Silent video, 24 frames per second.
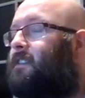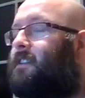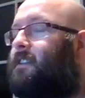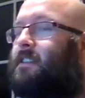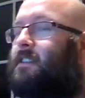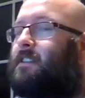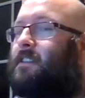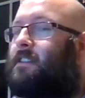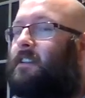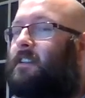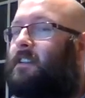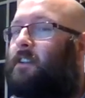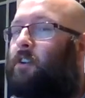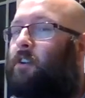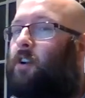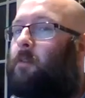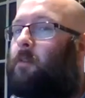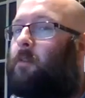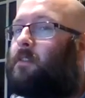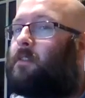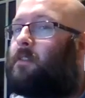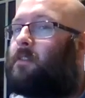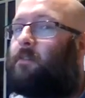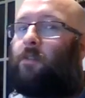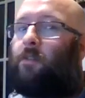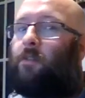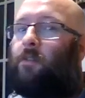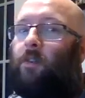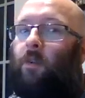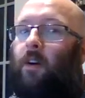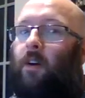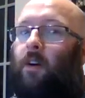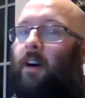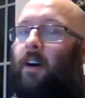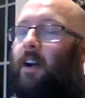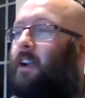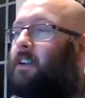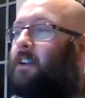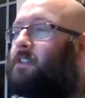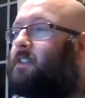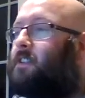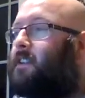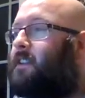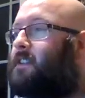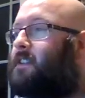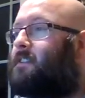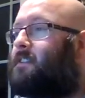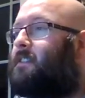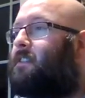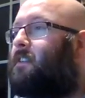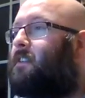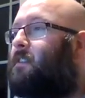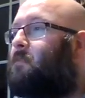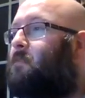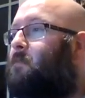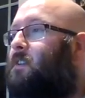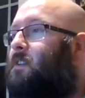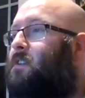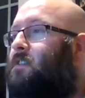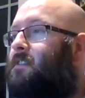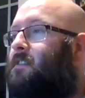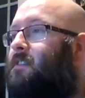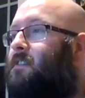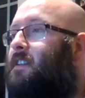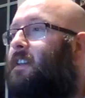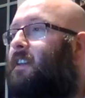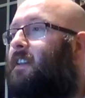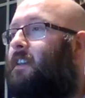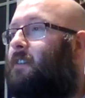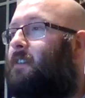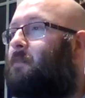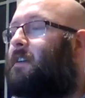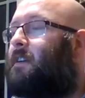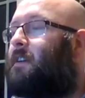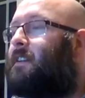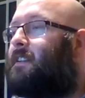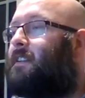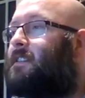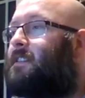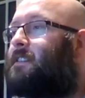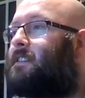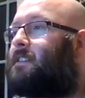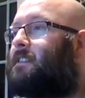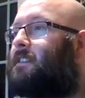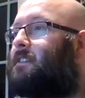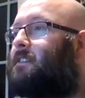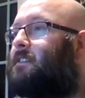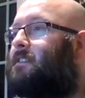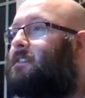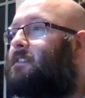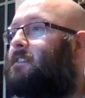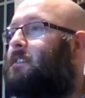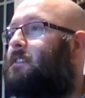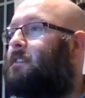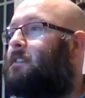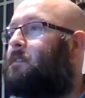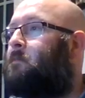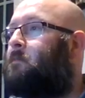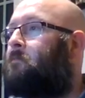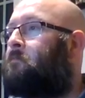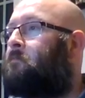Nice to see the comments have gone quiet, actually, because I know it means you're thinking about these things.